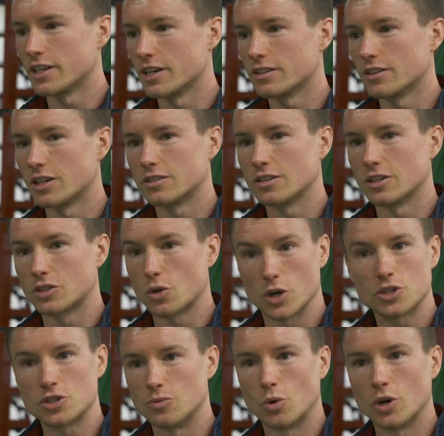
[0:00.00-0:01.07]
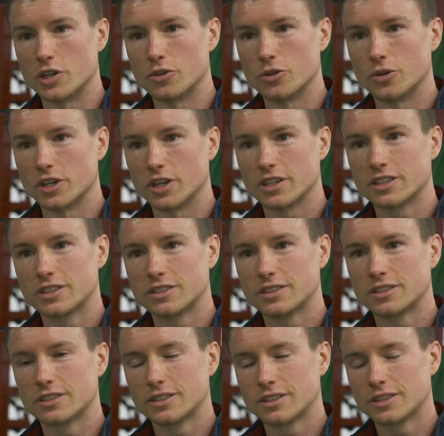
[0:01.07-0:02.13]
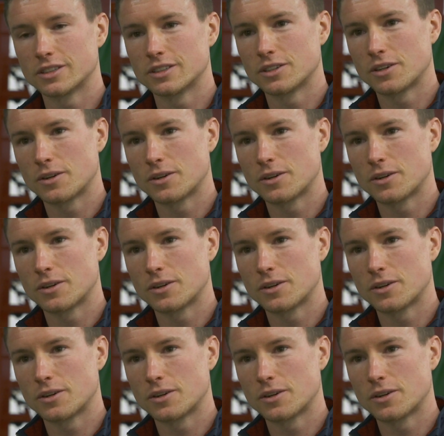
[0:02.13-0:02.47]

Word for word: yeah, I'd, I'd question why you're doing it. And in the last